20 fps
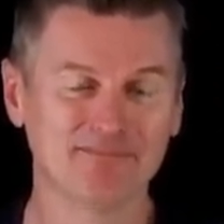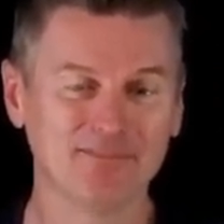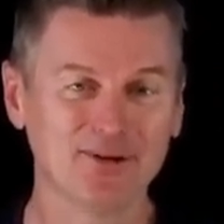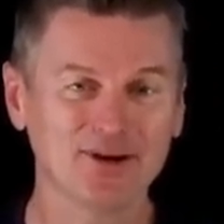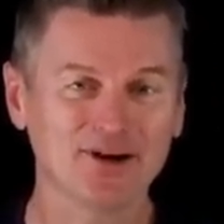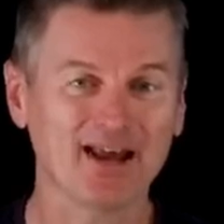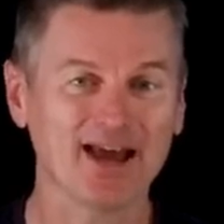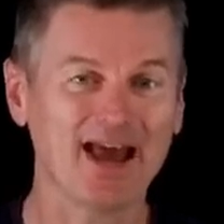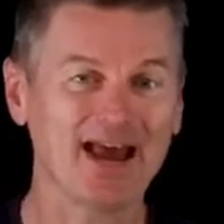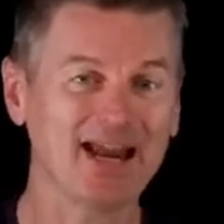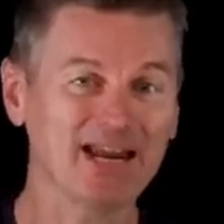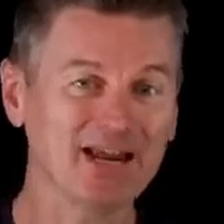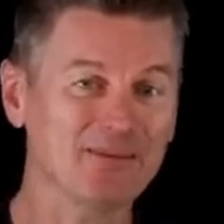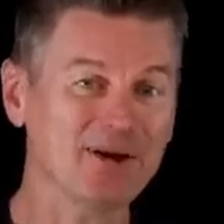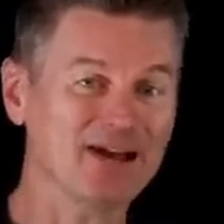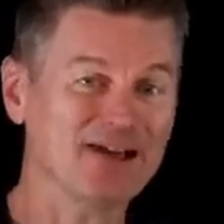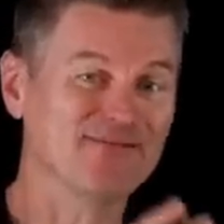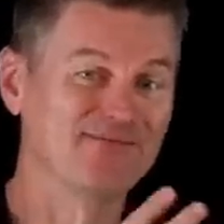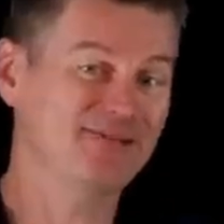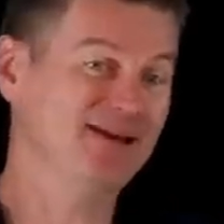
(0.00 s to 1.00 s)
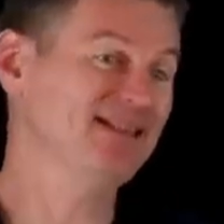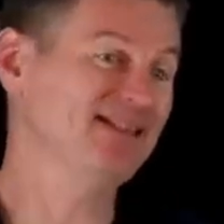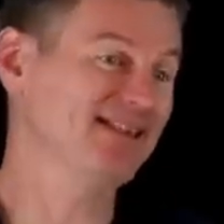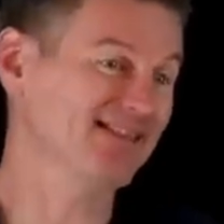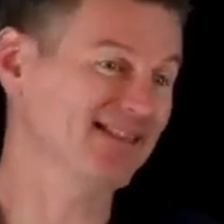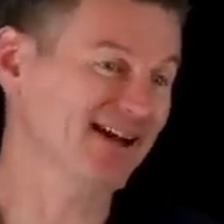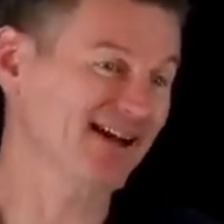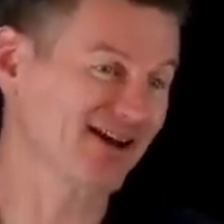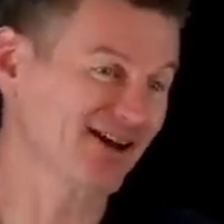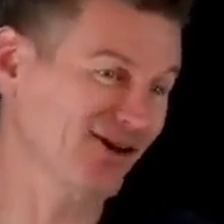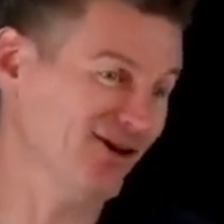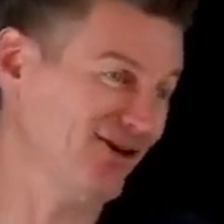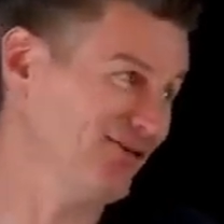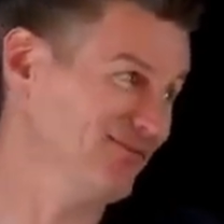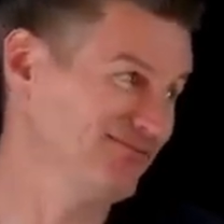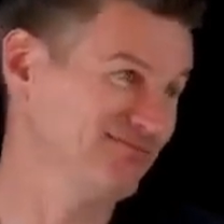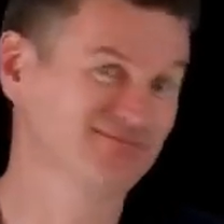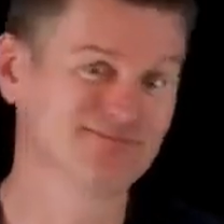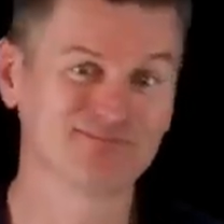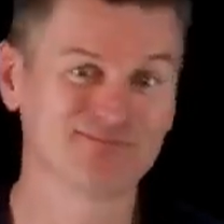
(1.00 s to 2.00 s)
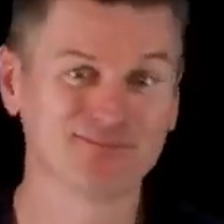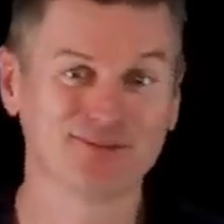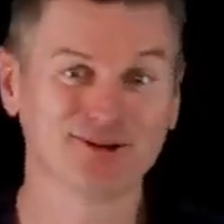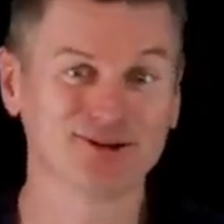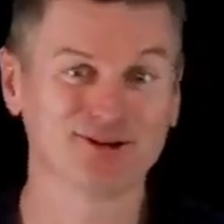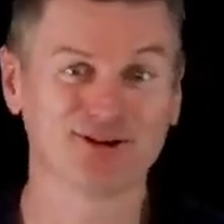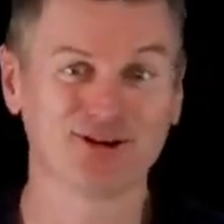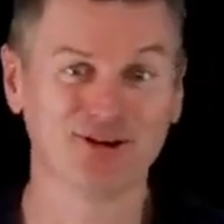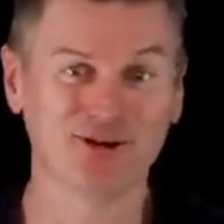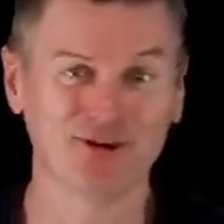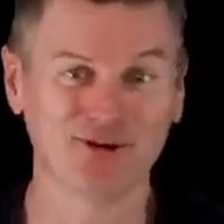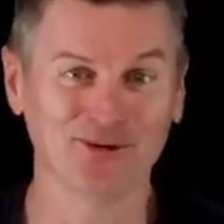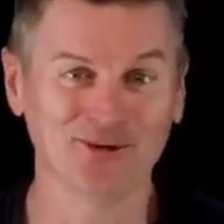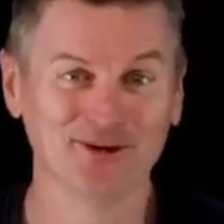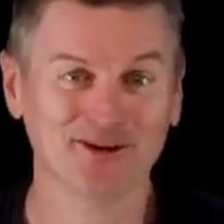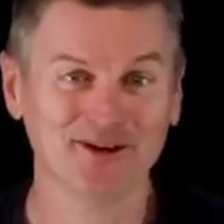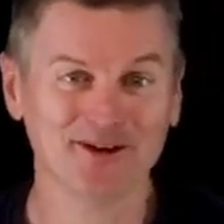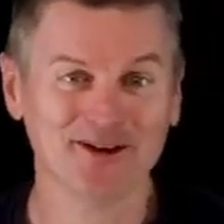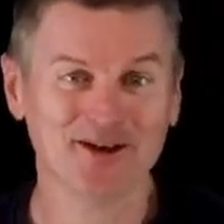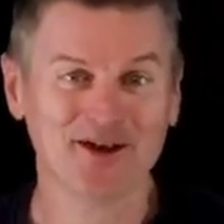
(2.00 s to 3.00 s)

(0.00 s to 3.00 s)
but any way of meeting that goal will do.